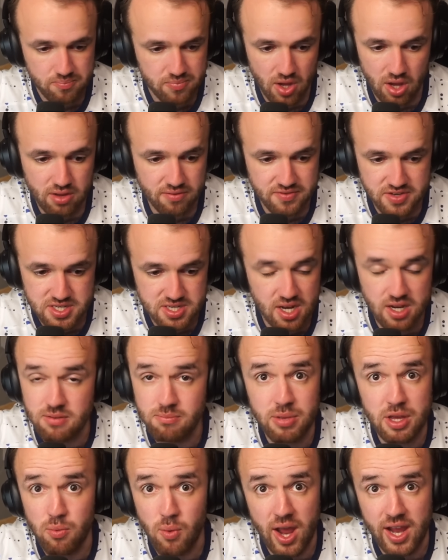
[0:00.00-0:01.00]
all of a sudden
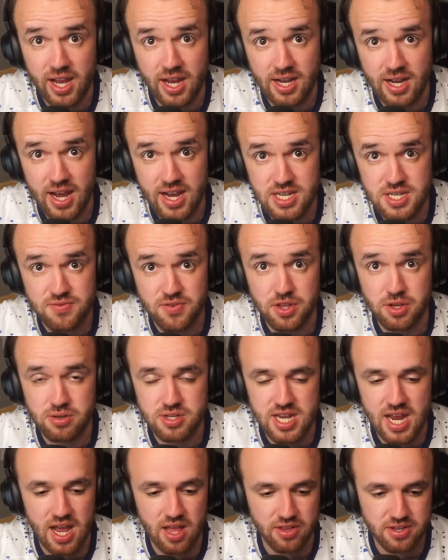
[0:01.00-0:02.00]
be recognized for their
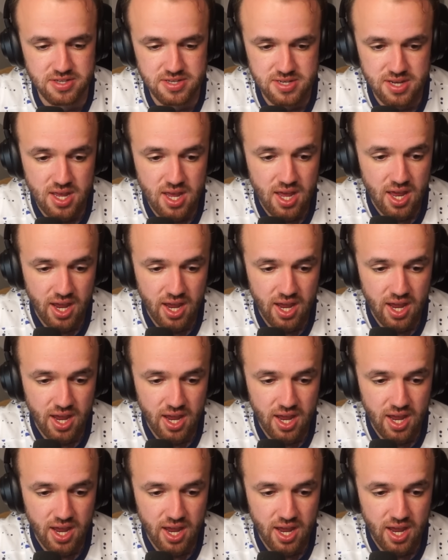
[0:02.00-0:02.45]
talents.